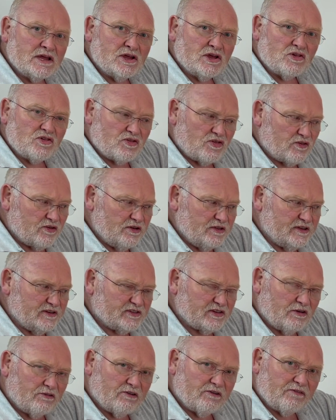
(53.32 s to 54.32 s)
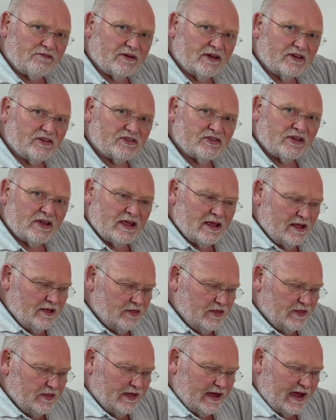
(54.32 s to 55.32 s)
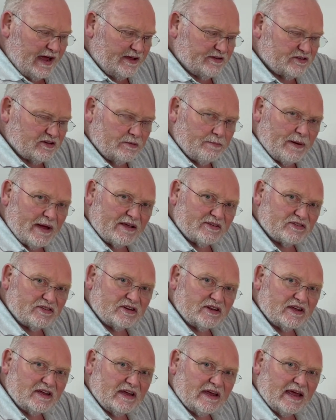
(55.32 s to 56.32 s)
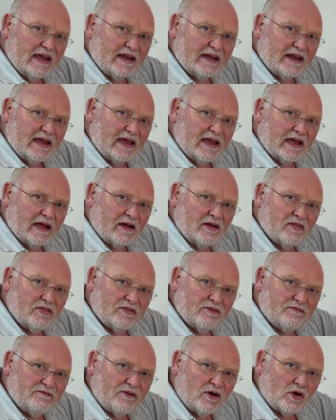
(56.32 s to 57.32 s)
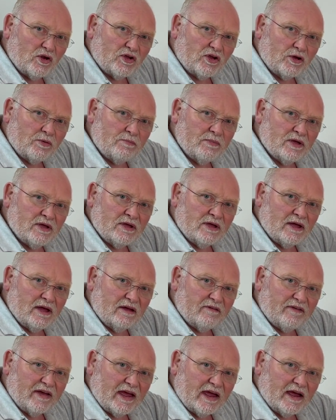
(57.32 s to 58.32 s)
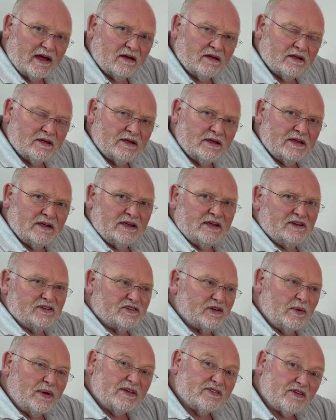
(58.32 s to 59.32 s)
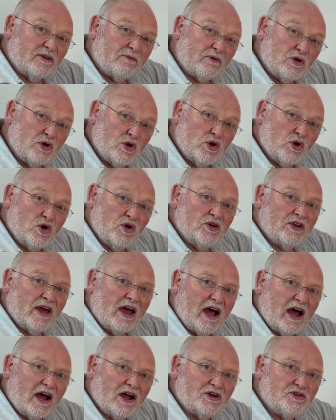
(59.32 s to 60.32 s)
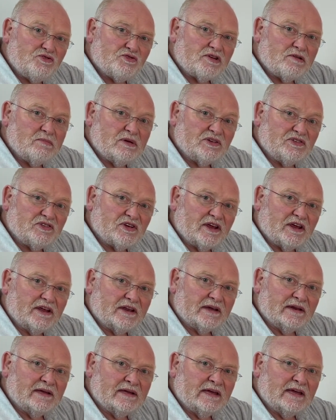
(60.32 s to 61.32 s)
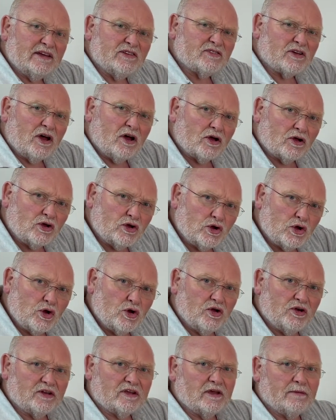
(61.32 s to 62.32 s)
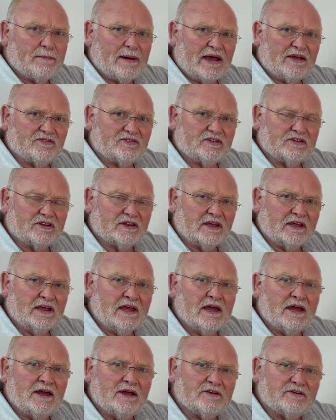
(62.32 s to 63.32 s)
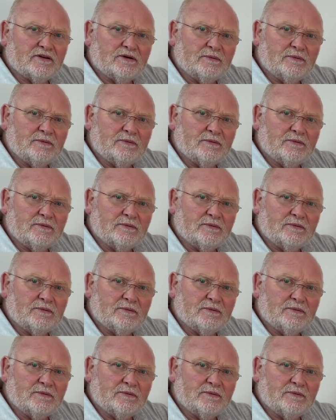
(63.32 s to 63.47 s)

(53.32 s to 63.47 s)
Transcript: through this orifice than there has capacity in here, the volume of air. So it's a good, hungry machine. It's got a good capacity to